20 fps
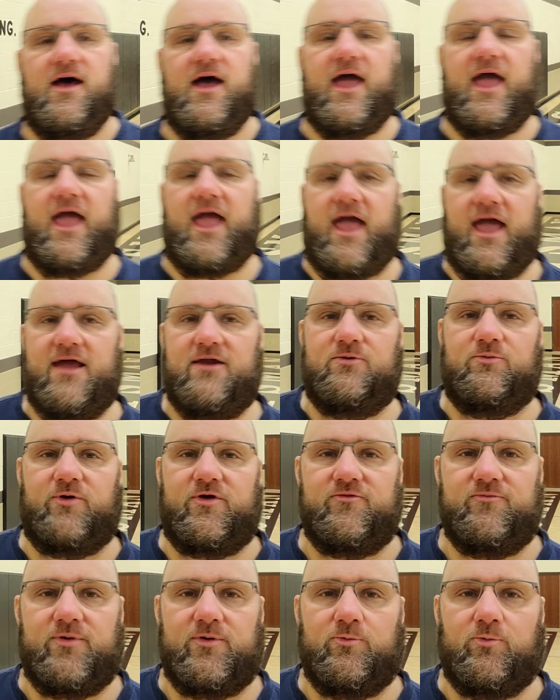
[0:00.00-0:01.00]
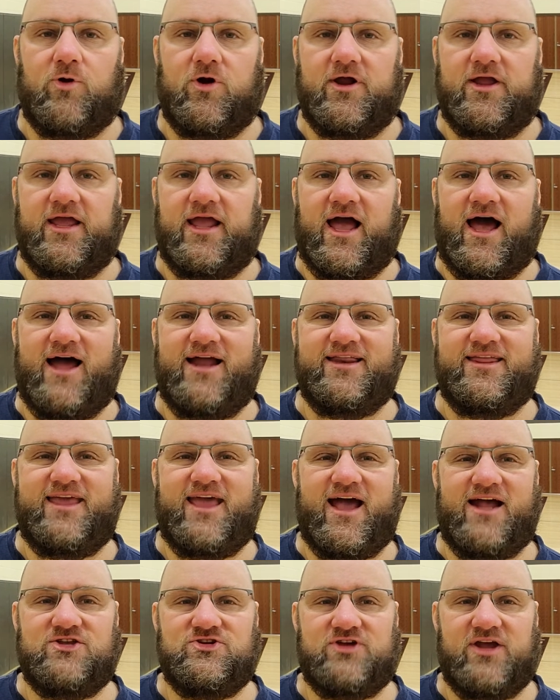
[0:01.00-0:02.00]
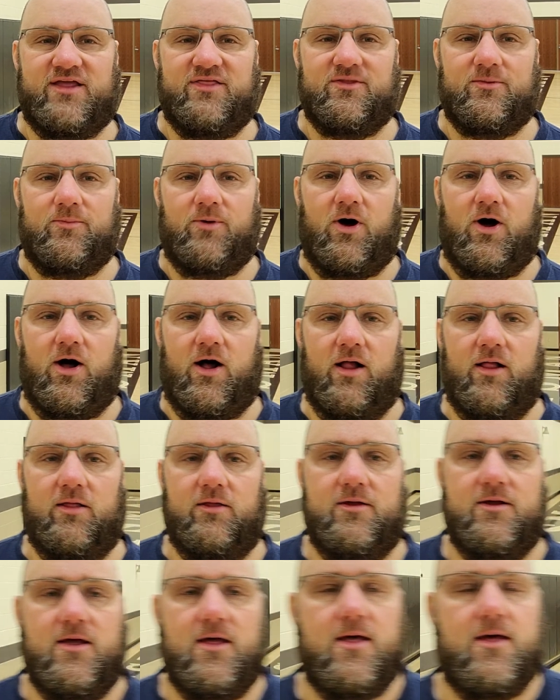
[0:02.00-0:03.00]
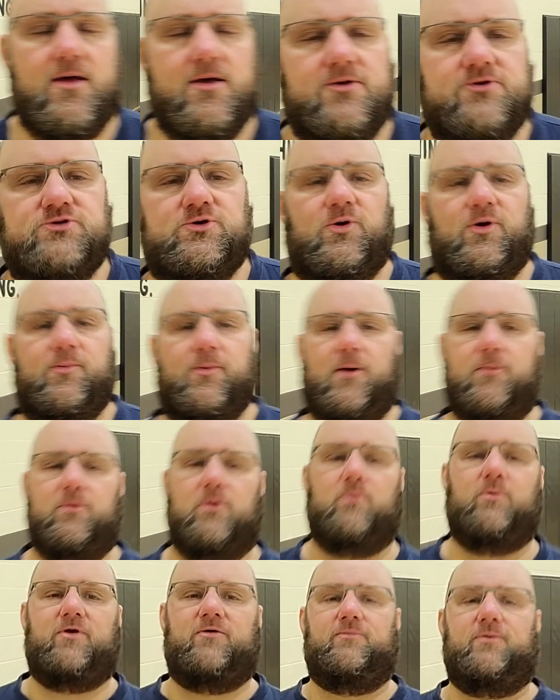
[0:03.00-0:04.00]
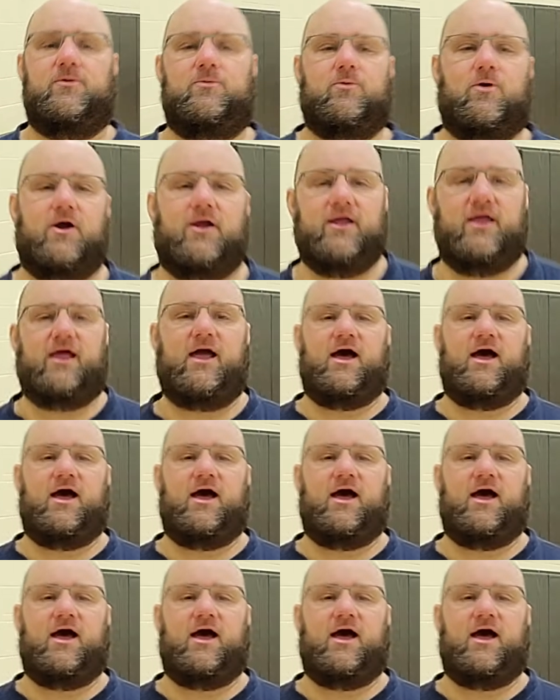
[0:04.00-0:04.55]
and we've been working on catching the ball? So remember, we've been working